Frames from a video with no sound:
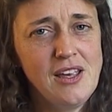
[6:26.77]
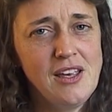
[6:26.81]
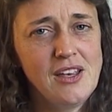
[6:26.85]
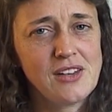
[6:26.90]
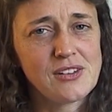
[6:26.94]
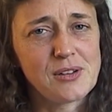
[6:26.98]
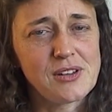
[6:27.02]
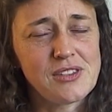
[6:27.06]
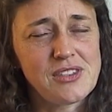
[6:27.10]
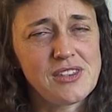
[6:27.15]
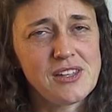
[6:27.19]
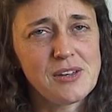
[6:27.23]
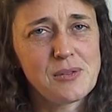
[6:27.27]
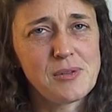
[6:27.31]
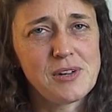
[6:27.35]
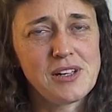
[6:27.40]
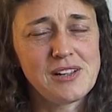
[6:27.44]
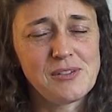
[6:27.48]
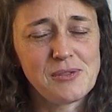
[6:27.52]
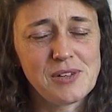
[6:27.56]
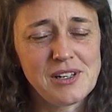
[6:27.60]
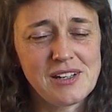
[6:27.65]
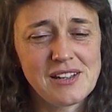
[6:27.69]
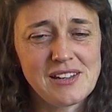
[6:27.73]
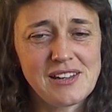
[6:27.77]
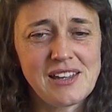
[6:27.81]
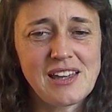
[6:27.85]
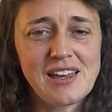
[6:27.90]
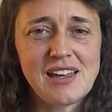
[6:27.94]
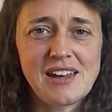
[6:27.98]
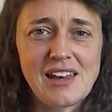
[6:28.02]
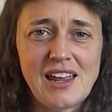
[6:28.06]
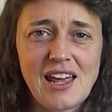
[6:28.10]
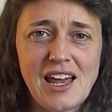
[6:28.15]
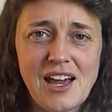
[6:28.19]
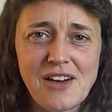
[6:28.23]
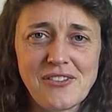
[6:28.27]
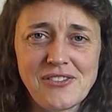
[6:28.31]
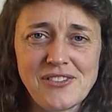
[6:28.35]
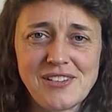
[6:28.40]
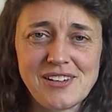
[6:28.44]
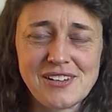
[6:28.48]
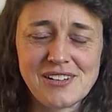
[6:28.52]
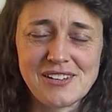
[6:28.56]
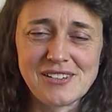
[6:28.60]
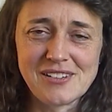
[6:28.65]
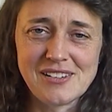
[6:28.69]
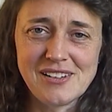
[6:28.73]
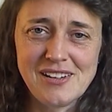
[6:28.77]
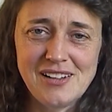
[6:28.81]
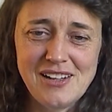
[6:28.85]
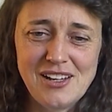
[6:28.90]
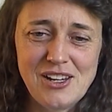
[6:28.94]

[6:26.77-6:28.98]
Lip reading: So I think we again have to